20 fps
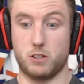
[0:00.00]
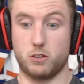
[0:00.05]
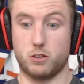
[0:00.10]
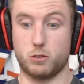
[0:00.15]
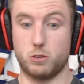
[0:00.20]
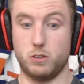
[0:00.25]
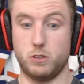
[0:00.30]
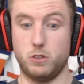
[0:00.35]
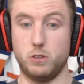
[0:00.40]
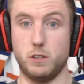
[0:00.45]

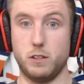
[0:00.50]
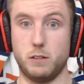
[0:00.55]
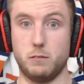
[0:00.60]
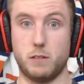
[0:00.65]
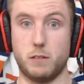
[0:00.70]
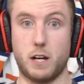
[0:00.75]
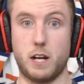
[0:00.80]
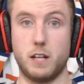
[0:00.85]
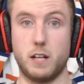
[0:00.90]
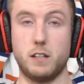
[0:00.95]
couldn't do it.
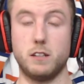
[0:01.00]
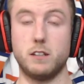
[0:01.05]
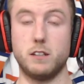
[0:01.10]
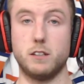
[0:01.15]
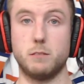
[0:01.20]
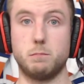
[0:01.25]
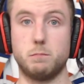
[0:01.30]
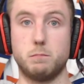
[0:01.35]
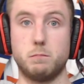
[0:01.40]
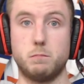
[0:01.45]
I had
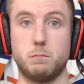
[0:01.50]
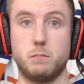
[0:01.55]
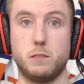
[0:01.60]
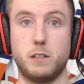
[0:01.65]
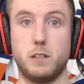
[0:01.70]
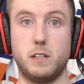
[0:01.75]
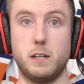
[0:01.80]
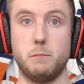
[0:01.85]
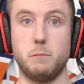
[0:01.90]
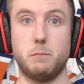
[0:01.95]
to
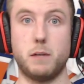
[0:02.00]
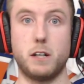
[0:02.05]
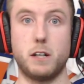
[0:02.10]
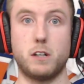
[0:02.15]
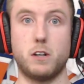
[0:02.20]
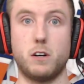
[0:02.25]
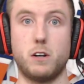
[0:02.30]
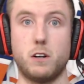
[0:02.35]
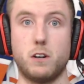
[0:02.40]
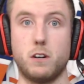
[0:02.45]
get in my
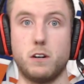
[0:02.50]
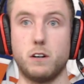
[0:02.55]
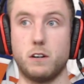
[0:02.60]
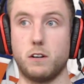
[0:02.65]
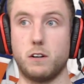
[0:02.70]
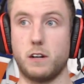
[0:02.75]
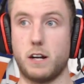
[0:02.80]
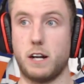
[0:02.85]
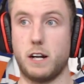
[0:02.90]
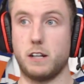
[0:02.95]
car, or
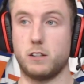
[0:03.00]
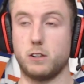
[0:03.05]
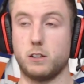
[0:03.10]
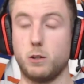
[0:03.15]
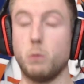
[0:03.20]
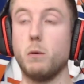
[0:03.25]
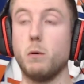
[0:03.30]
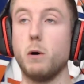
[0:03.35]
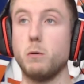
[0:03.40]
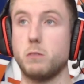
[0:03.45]
I had to
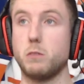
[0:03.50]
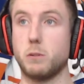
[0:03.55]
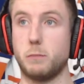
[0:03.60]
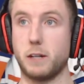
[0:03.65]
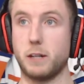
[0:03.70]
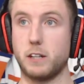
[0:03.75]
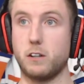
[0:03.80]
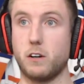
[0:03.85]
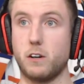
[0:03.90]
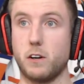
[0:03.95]
go out to
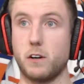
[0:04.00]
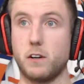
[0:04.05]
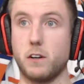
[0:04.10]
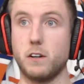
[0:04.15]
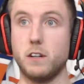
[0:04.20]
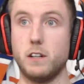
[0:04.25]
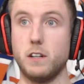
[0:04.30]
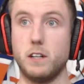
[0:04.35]
my car.